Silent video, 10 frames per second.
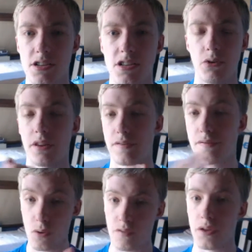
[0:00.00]
So there's
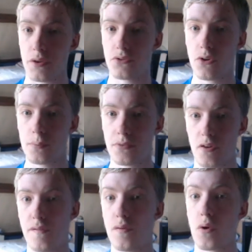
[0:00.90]
4 of those groups,
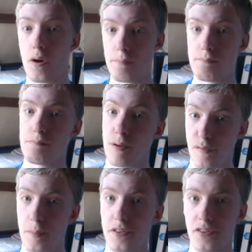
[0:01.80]
so 4
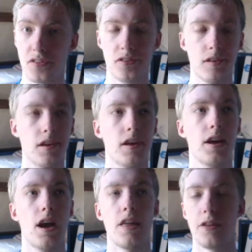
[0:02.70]
performances.
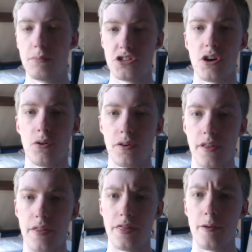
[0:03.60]
And they'll be shown, and
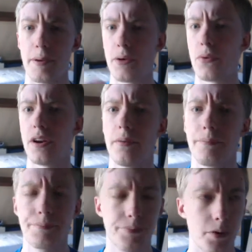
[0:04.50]
then a big winner
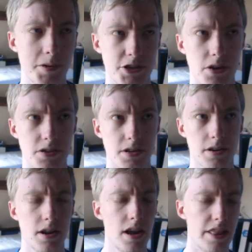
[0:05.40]
will be chosen.
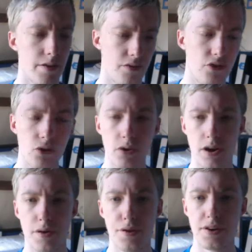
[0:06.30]
Year 2,
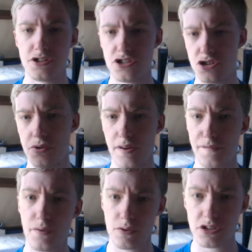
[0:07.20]
year 3s, 2 year
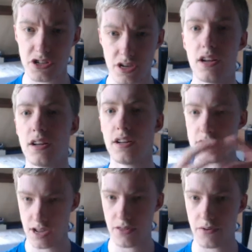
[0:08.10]
4s,
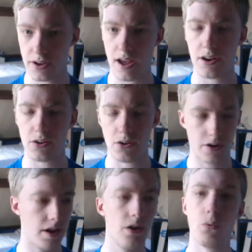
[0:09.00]
together a
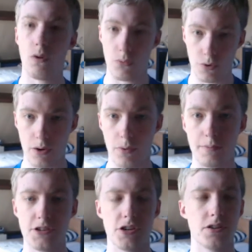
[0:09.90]
category, 1 winner will
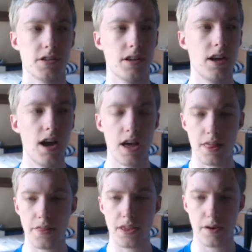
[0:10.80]
be chosen.
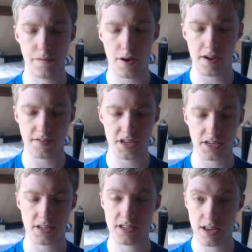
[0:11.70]
And then the year 5,
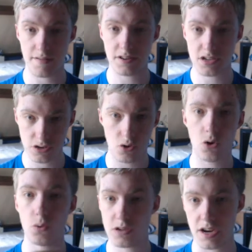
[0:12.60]
6, and 7s,
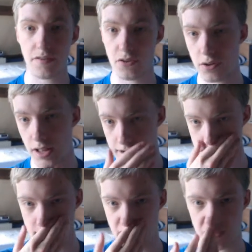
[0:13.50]
all which have 2
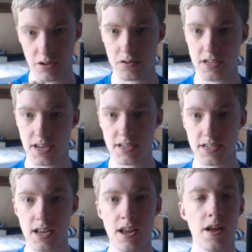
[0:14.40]
classes, so until
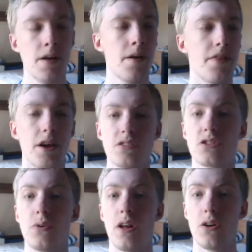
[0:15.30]
6, they
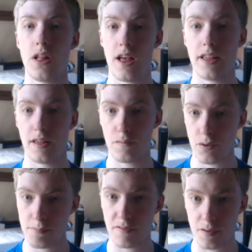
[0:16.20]
also all give
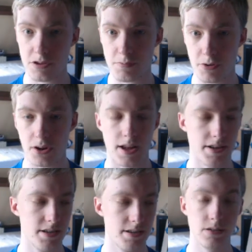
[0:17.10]
1 performance per
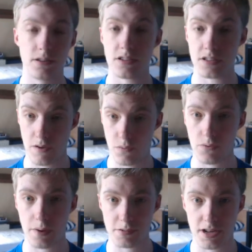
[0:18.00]
class, because they have
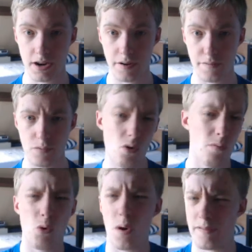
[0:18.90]
1 representative,
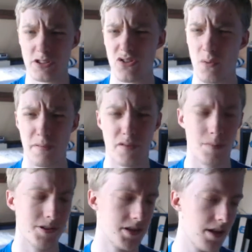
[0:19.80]
or more if it's a group
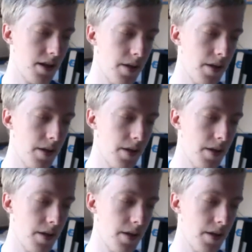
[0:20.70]
performance.